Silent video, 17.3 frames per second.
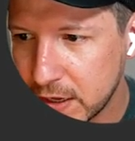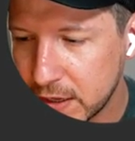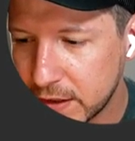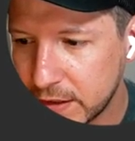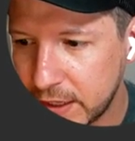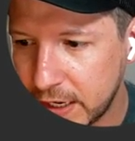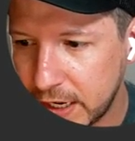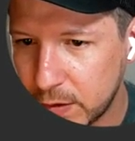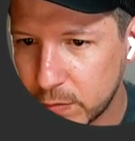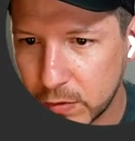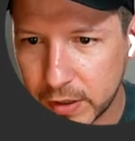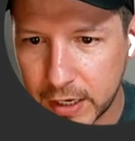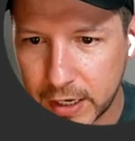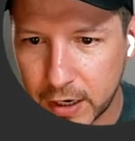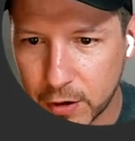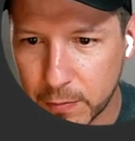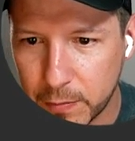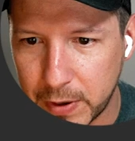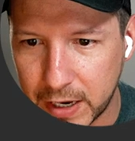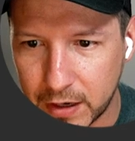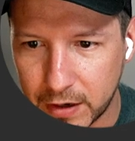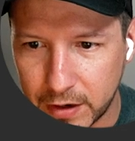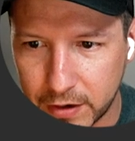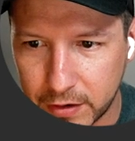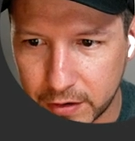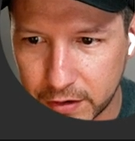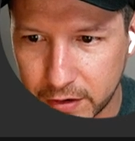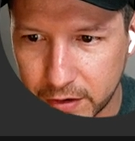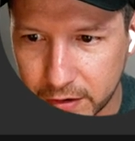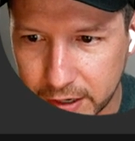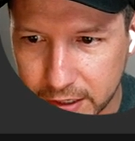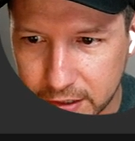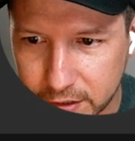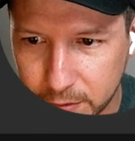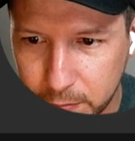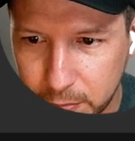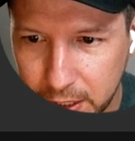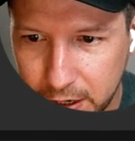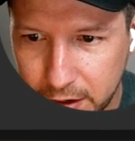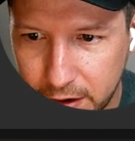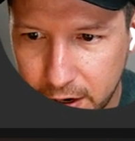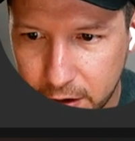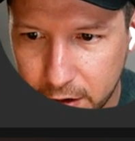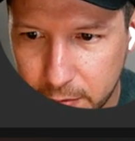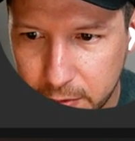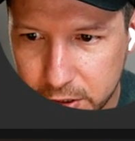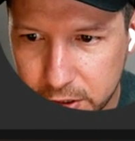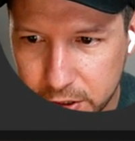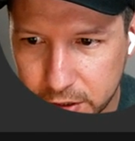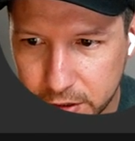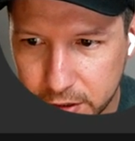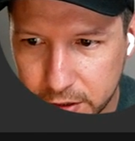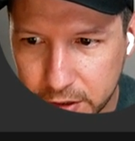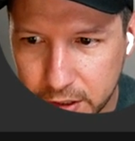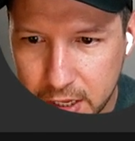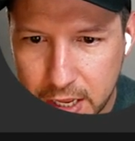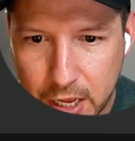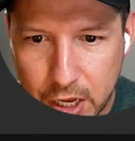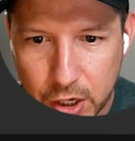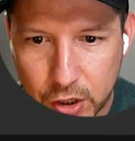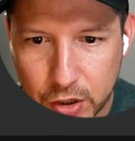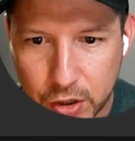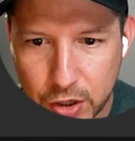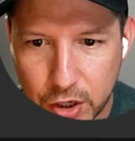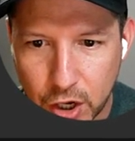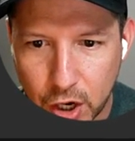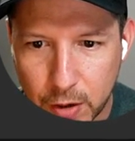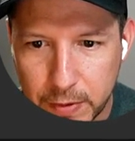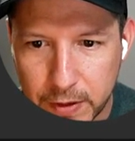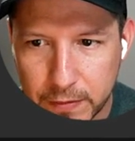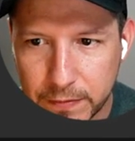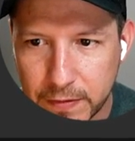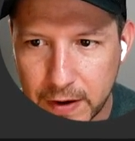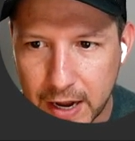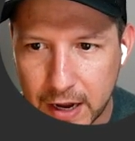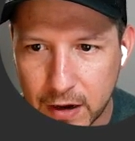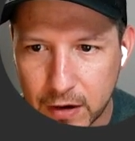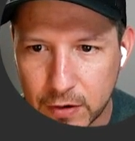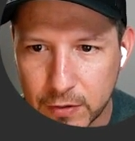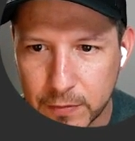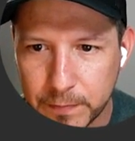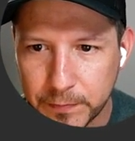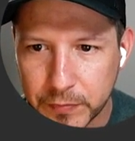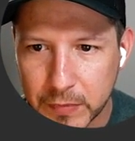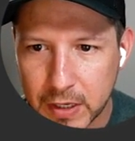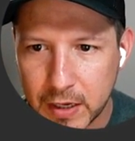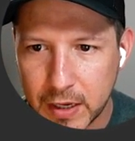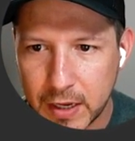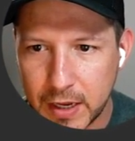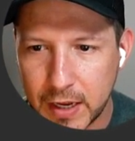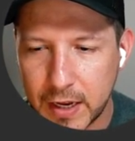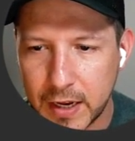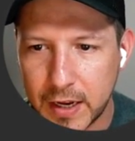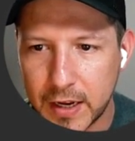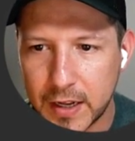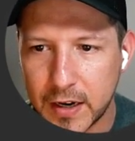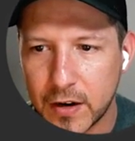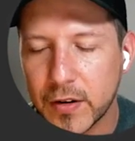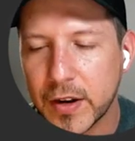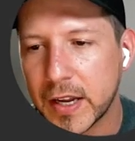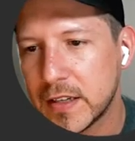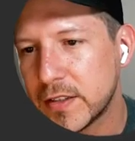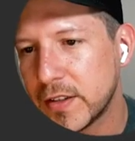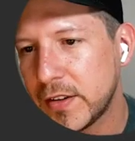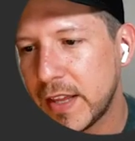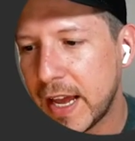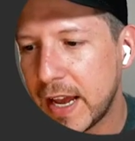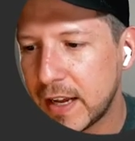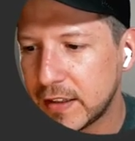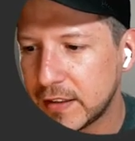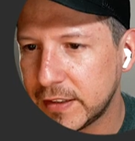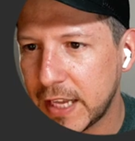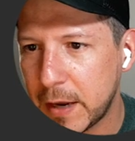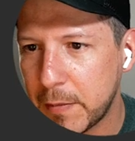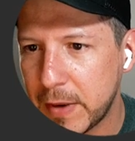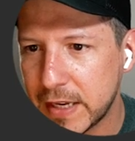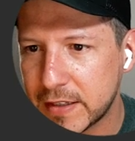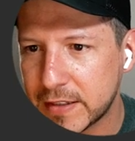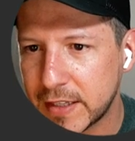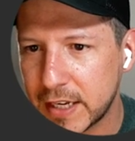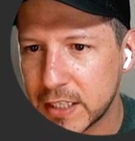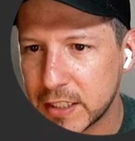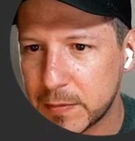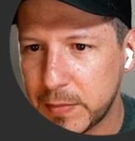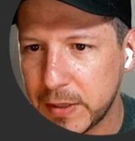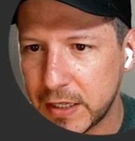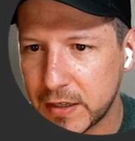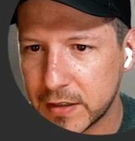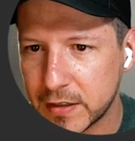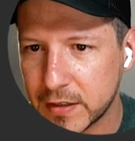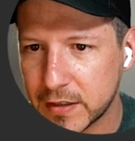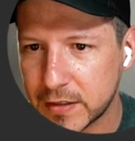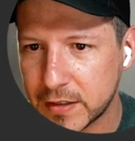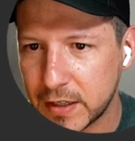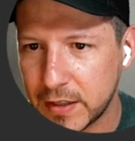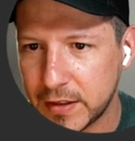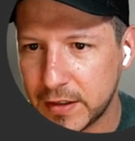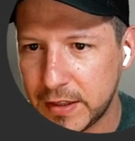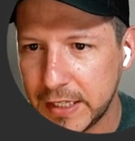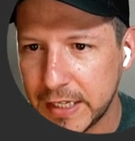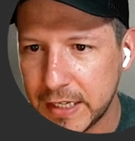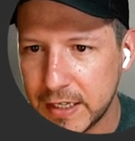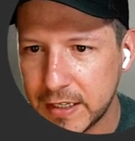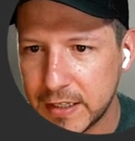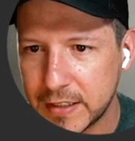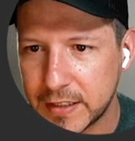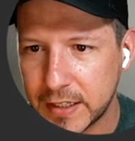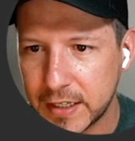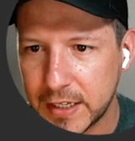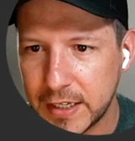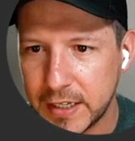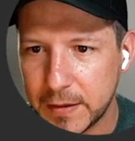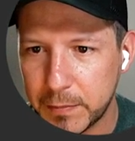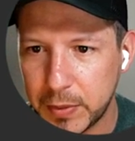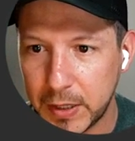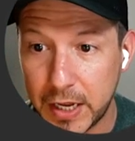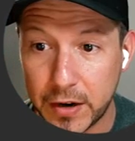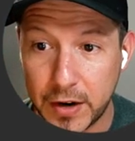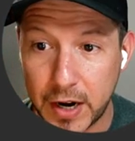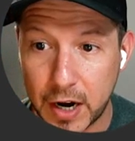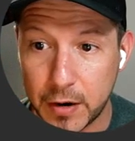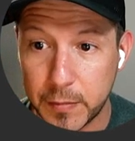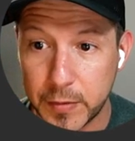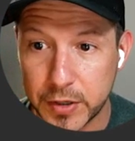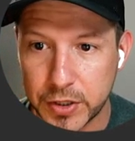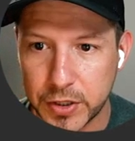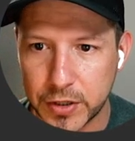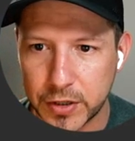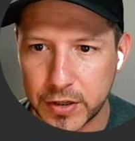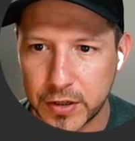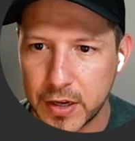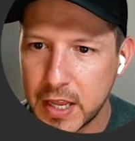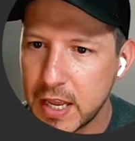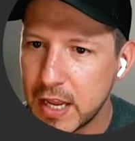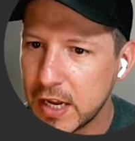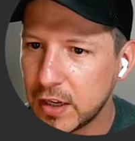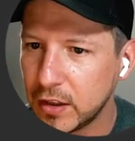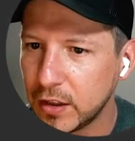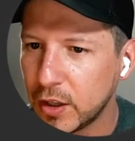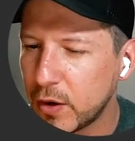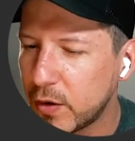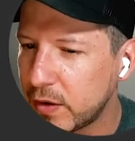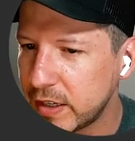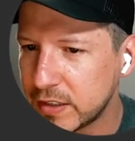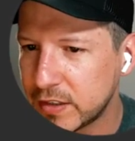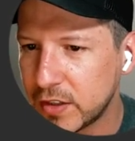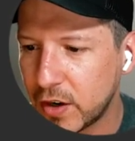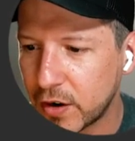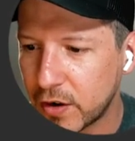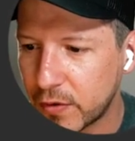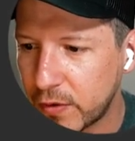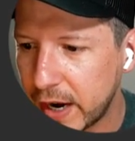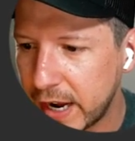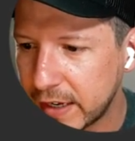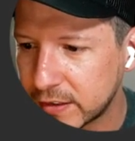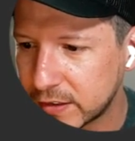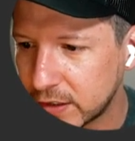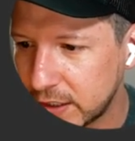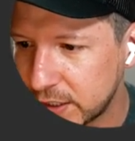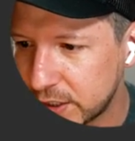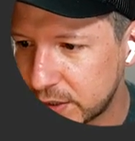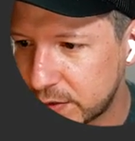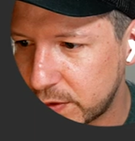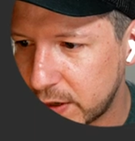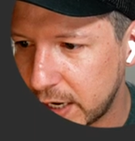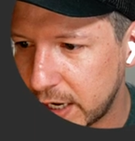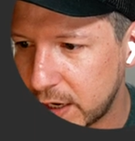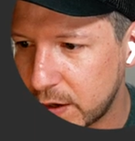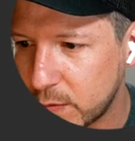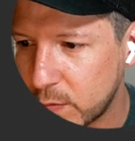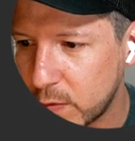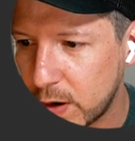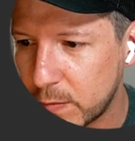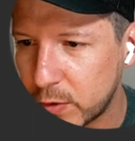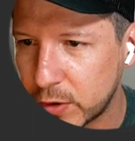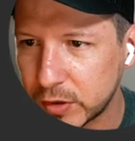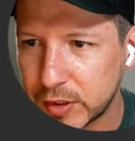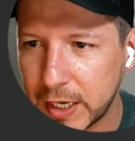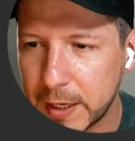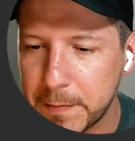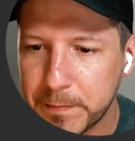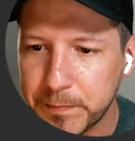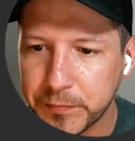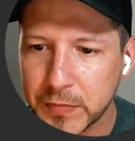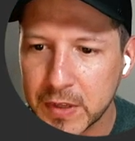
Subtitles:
then we'll get a compiler error. Okay, so player armature could not be found. And okay, so that makes sense because these player armature load is not correct. So let's try one more time.